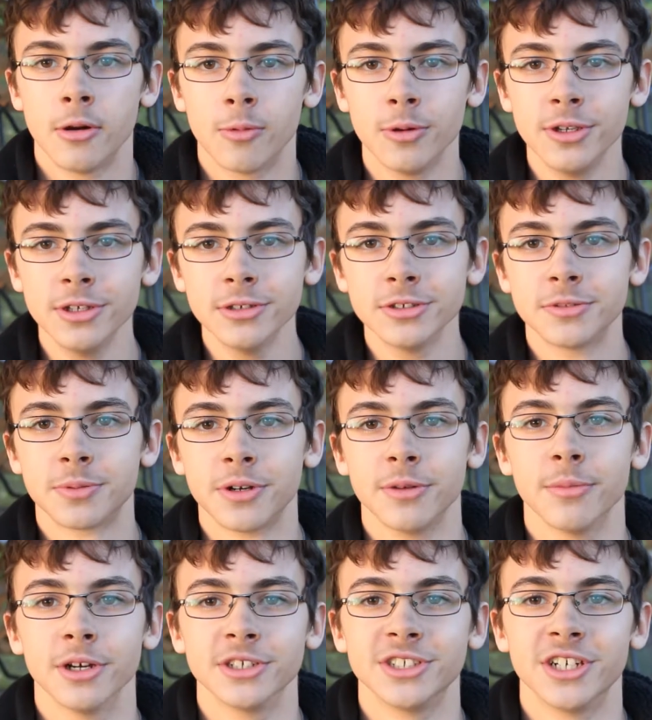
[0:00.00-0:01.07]
We use pretty
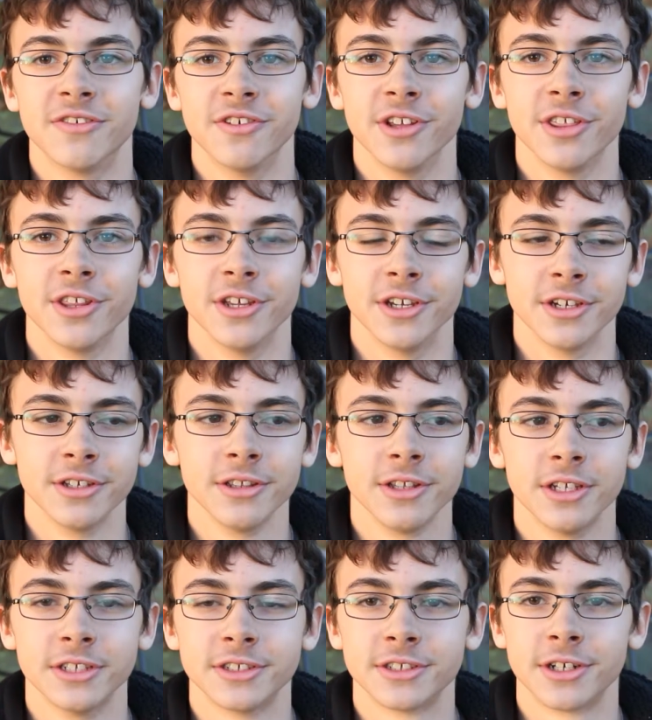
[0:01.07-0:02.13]
much everything
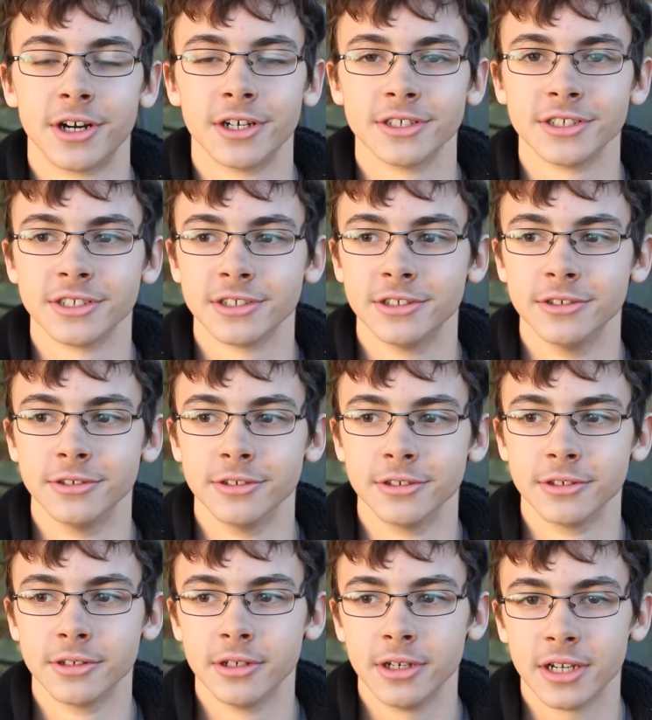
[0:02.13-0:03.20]
that Sir Isaac
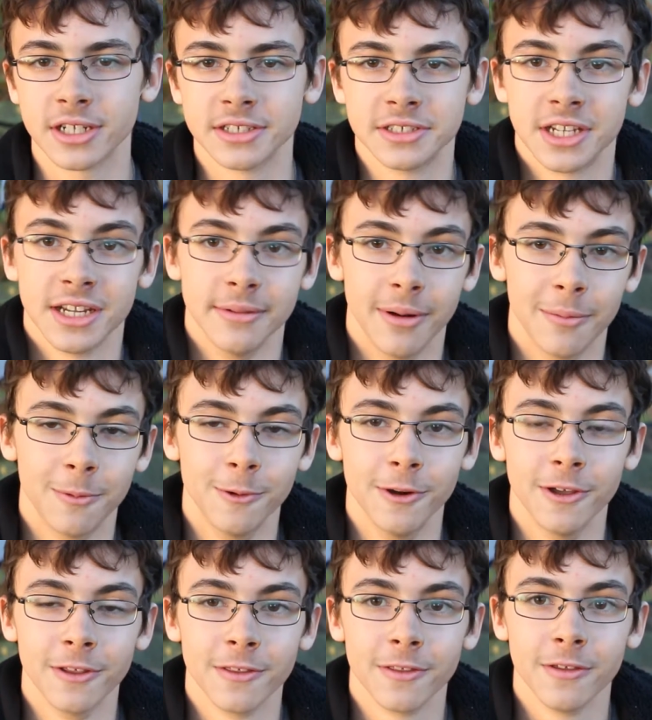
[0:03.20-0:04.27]
Newton had came up
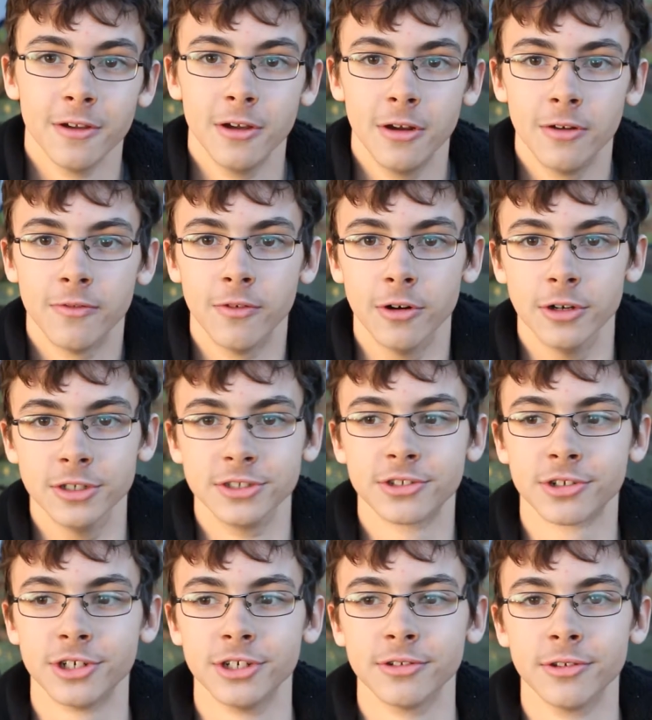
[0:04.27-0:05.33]
with for his
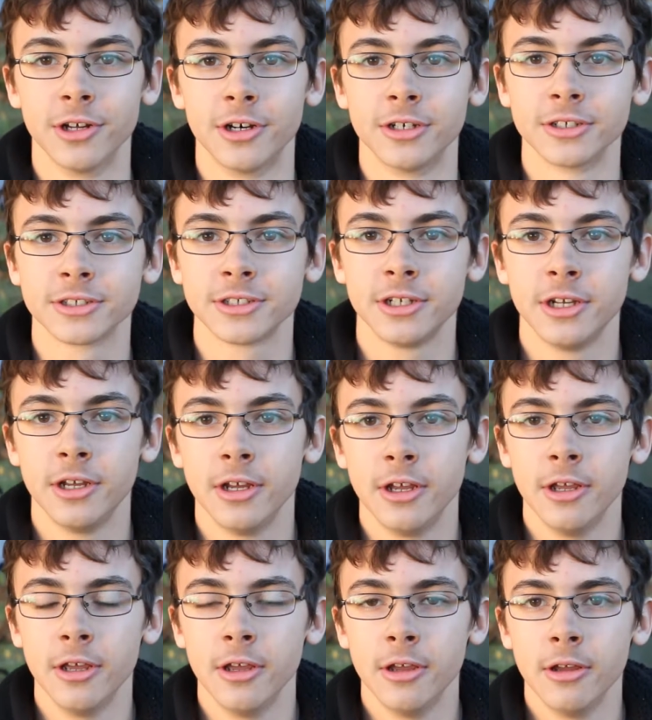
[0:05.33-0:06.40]
three laws.
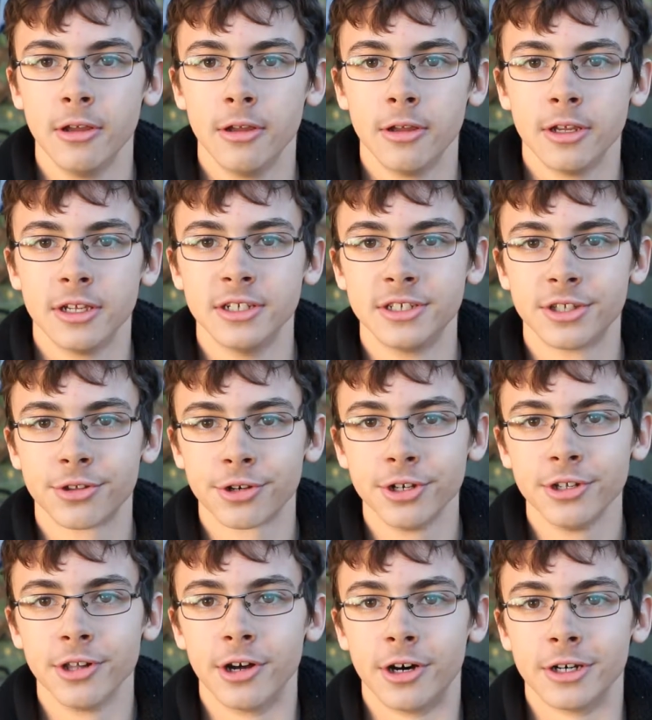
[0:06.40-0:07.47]
His
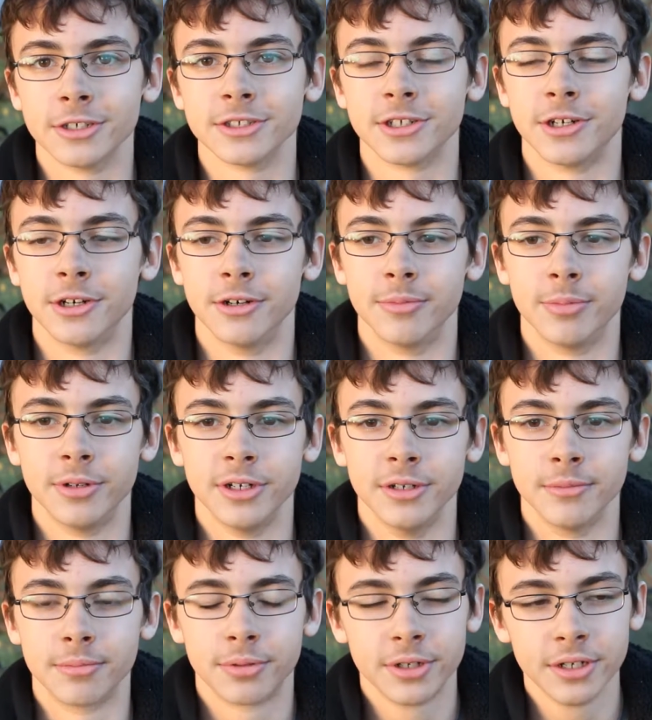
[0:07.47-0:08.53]
three laws are
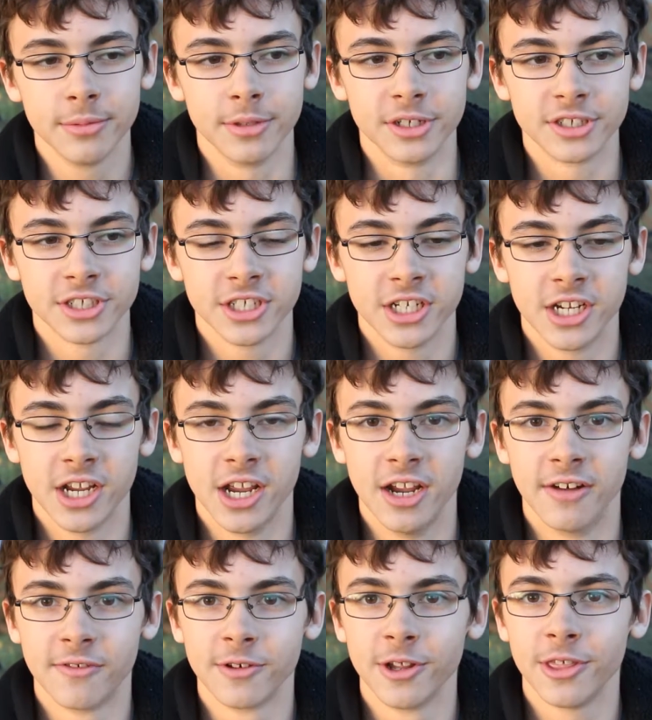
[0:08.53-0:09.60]
in pretty much
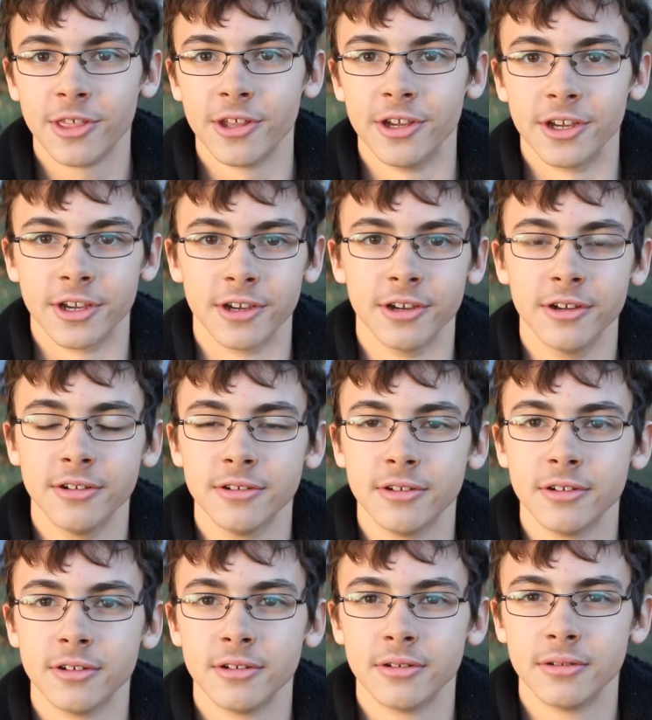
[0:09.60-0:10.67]
everything
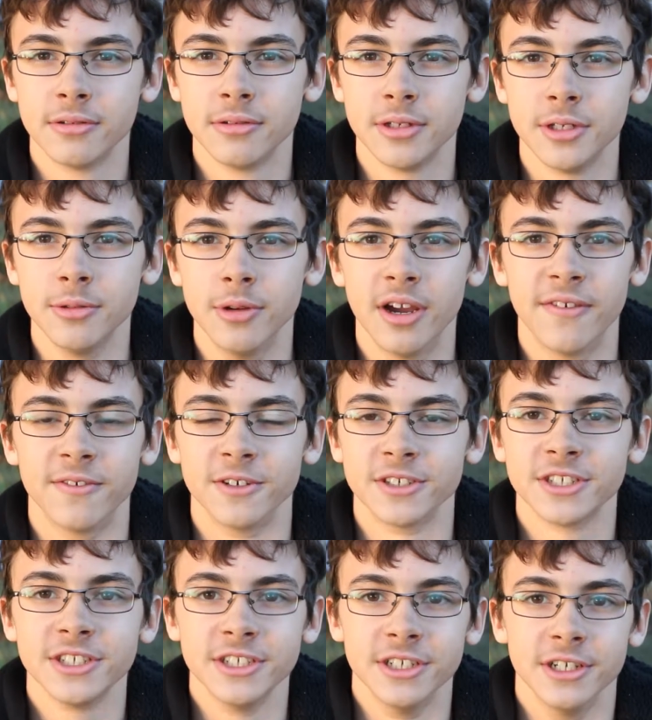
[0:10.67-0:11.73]
you ever
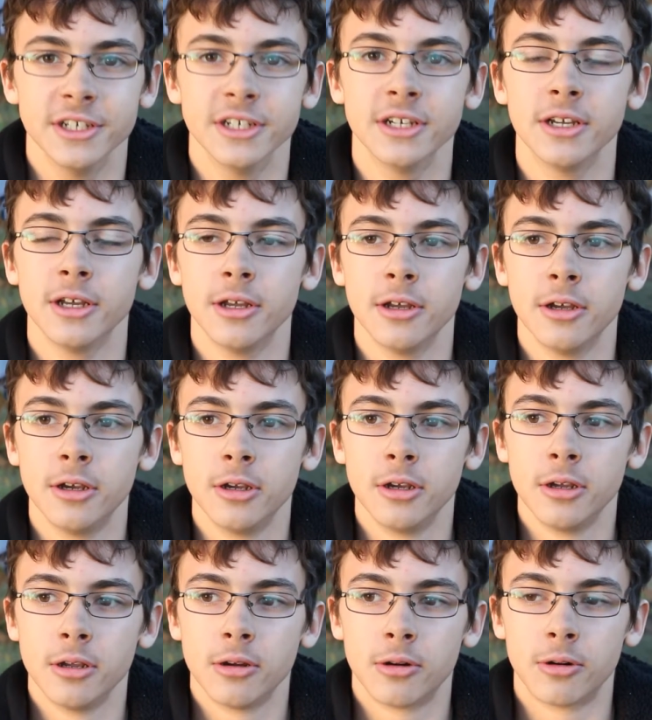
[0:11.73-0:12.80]
see
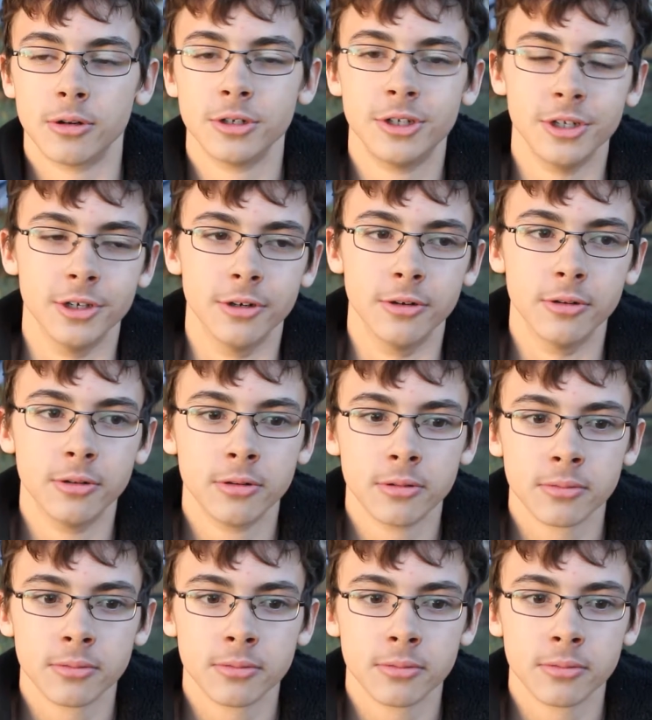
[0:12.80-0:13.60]
or do.